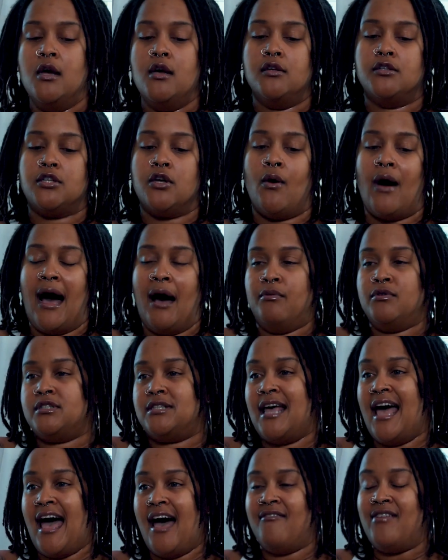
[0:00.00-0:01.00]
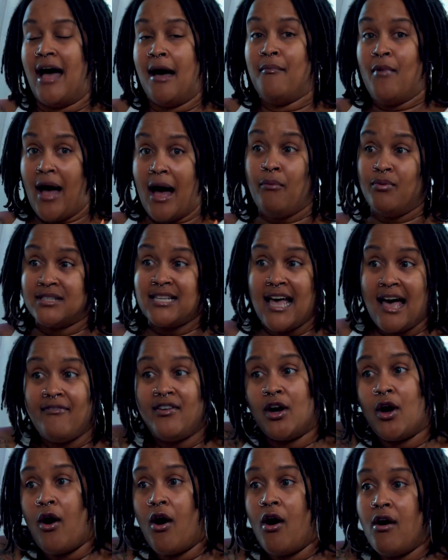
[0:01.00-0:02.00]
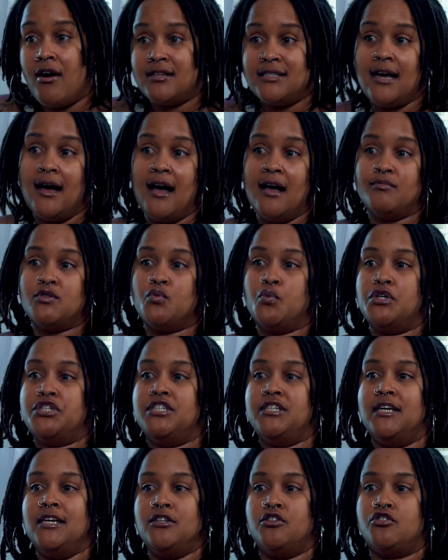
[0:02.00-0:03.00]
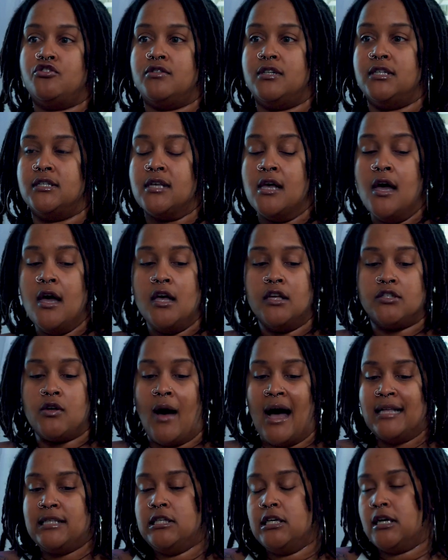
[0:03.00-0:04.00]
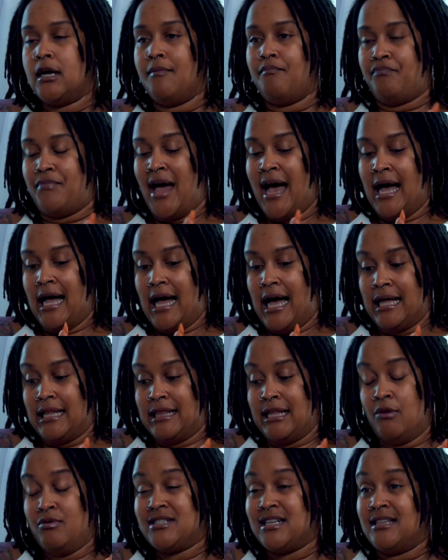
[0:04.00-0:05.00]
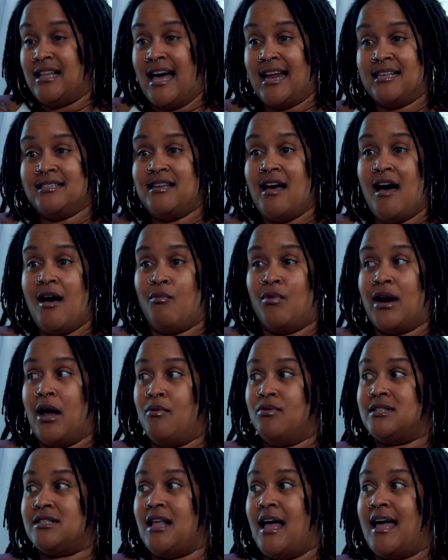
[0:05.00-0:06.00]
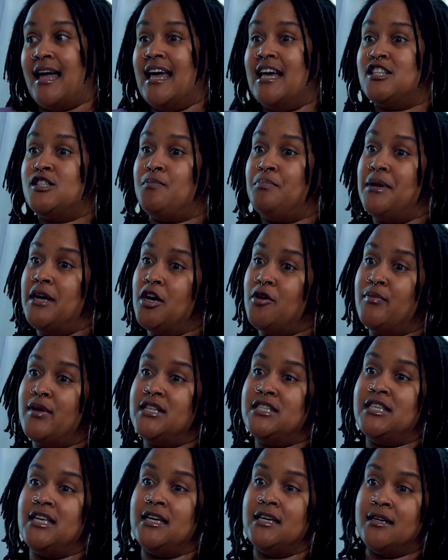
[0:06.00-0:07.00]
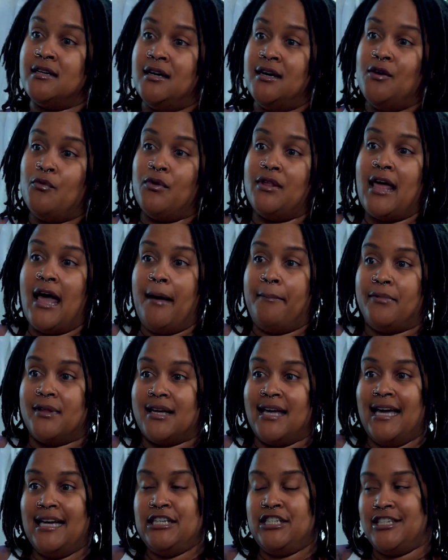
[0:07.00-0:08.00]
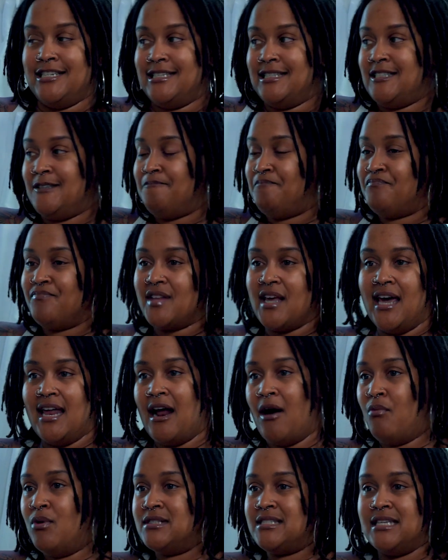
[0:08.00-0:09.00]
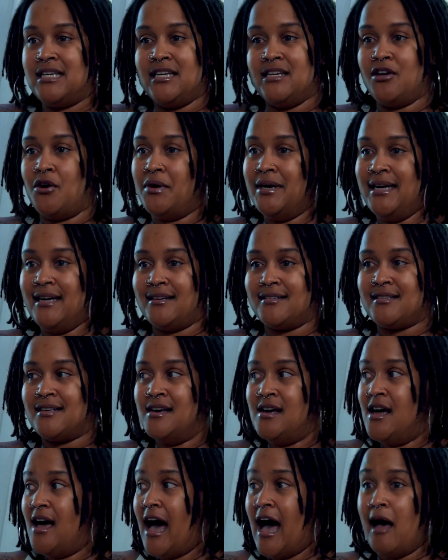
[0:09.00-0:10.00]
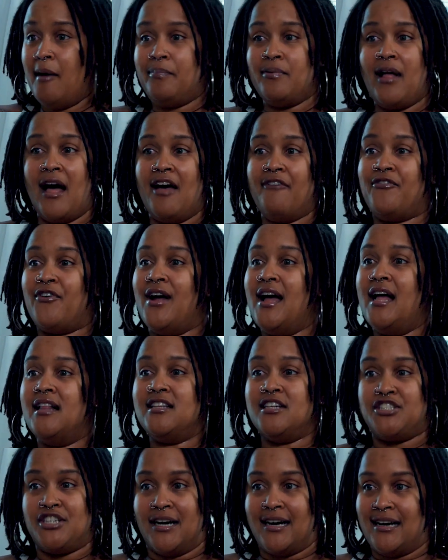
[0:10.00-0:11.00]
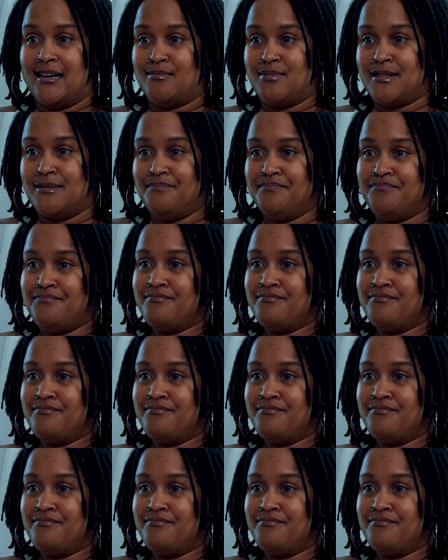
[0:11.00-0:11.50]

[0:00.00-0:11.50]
So I was having a hard time switching industries. So there was a lot of time when I was like experimenting with applications and I wasn't getting no hits. I applied for hella jobs.